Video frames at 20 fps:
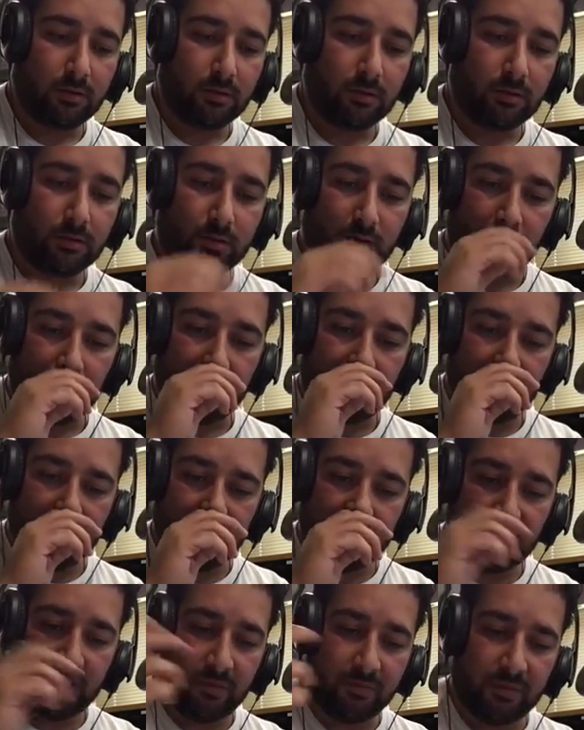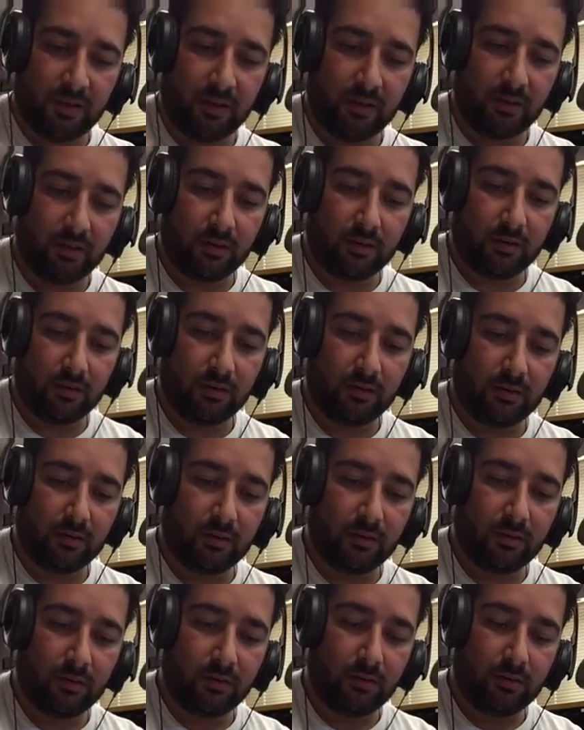So this is something
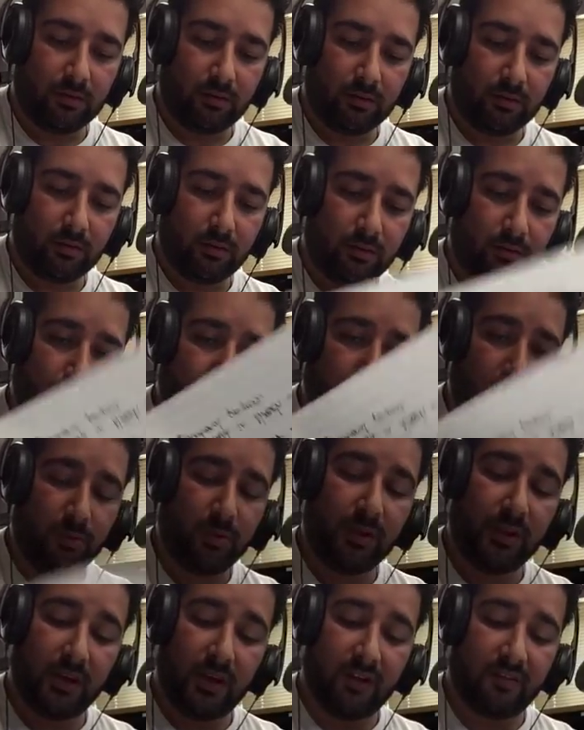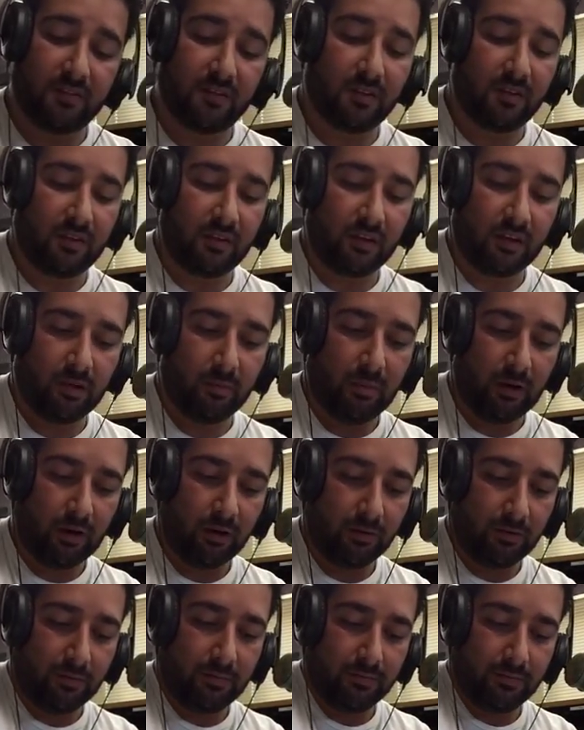we really have to think
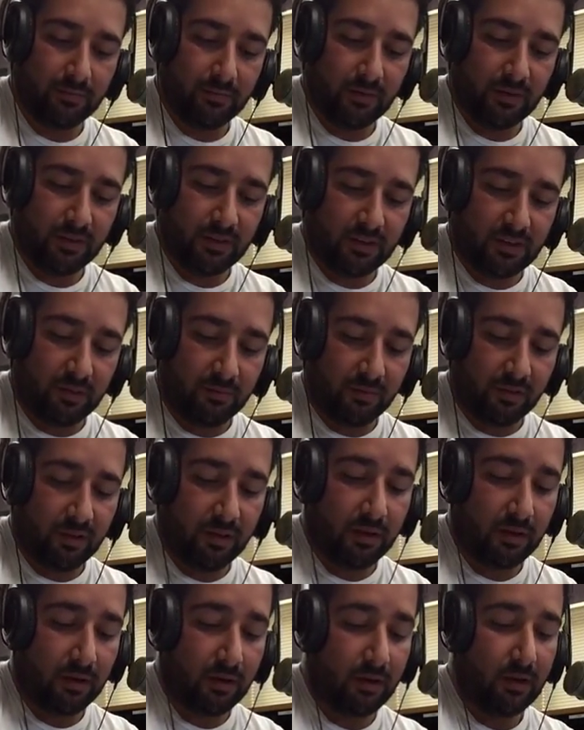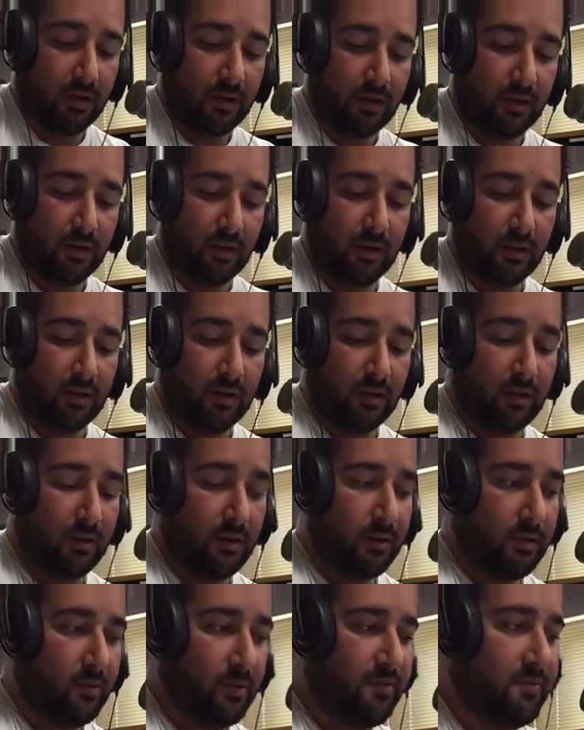about. It's something
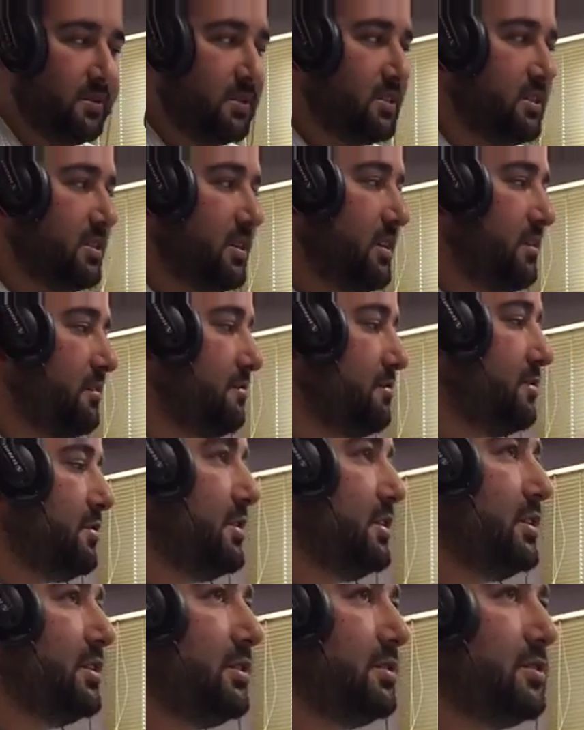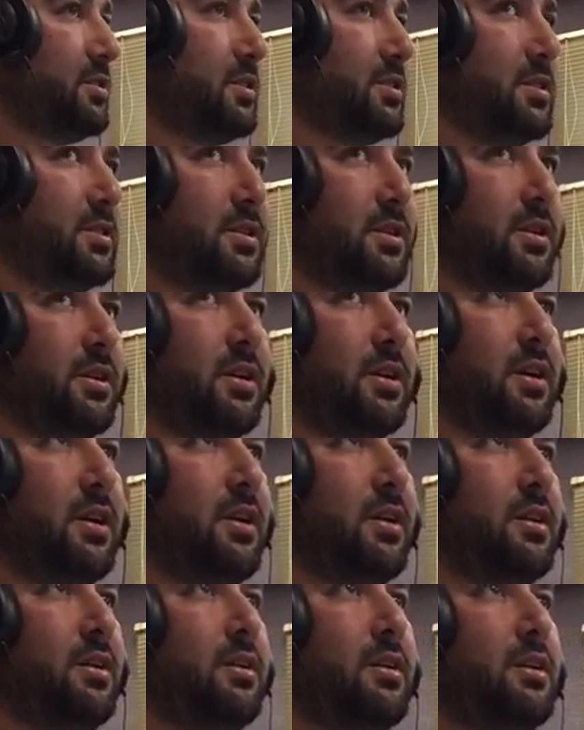we've been saying for years,
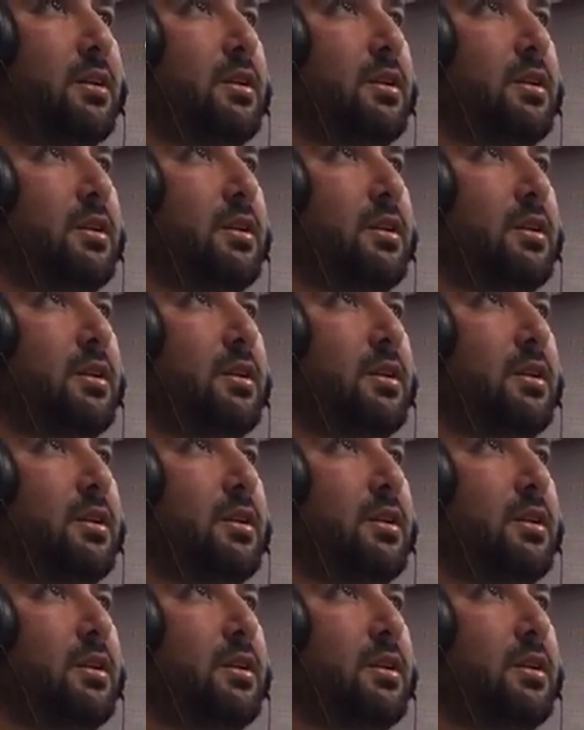and